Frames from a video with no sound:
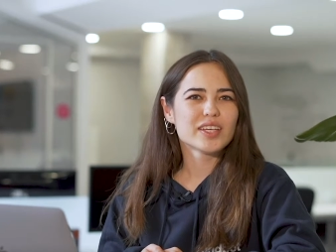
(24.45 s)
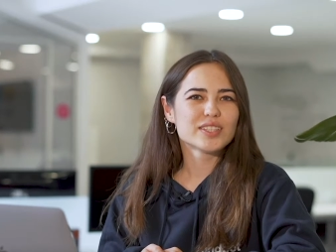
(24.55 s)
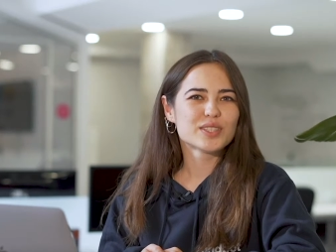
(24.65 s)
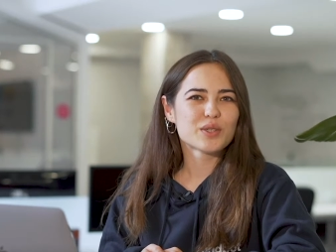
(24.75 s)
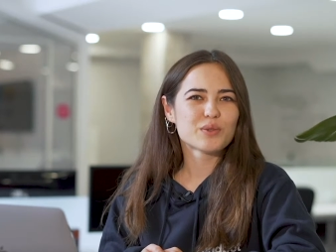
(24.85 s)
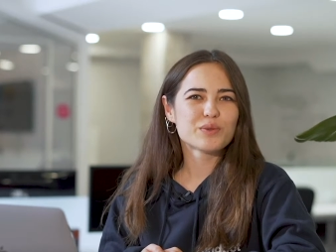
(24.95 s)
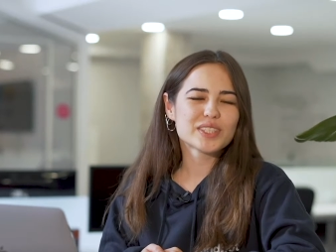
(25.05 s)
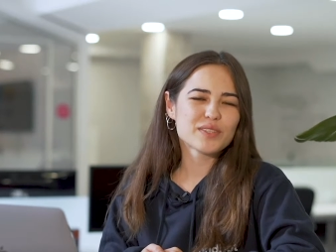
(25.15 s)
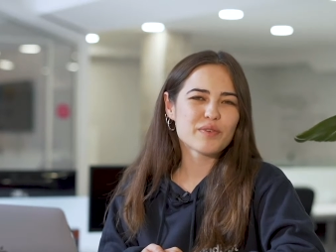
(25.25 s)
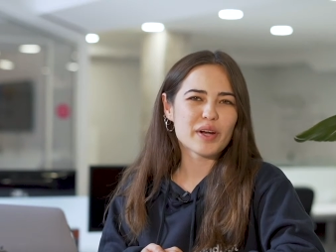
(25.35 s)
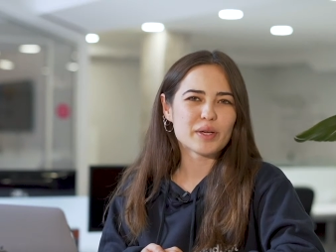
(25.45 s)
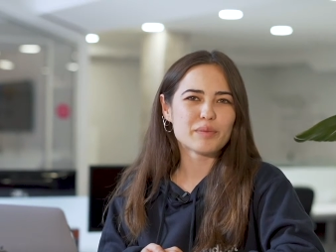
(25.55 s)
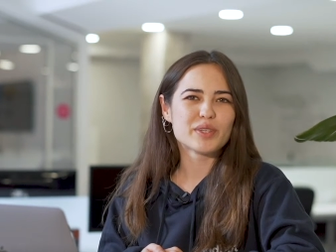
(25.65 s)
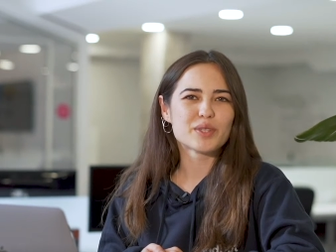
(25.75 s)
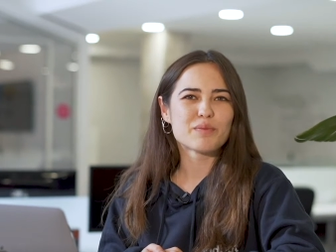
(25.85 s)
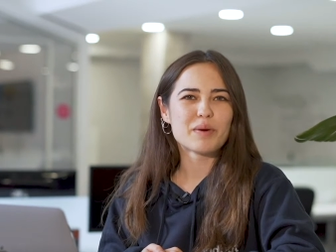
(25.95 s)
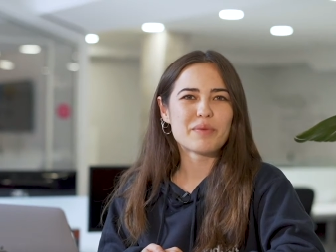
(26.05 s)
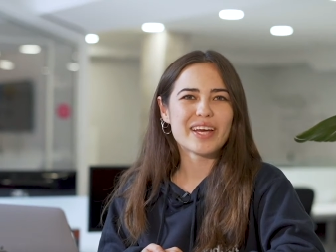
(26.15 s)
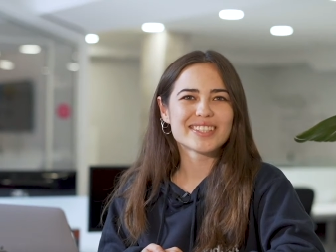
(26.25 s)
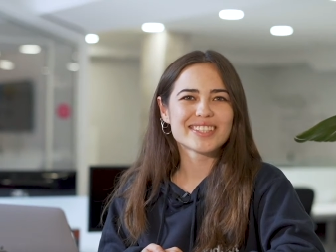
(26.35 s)
So, what's a variable, you might
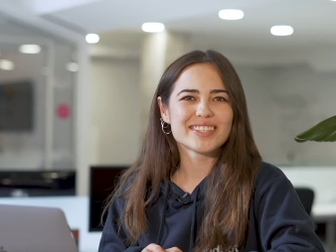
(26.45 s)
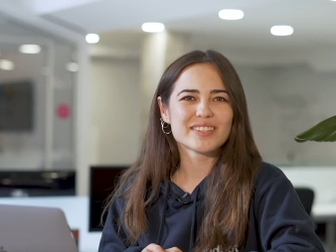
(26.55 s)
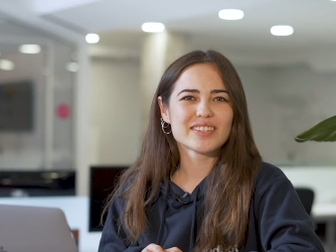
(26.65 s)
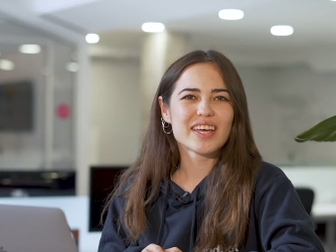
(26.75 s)
be asking?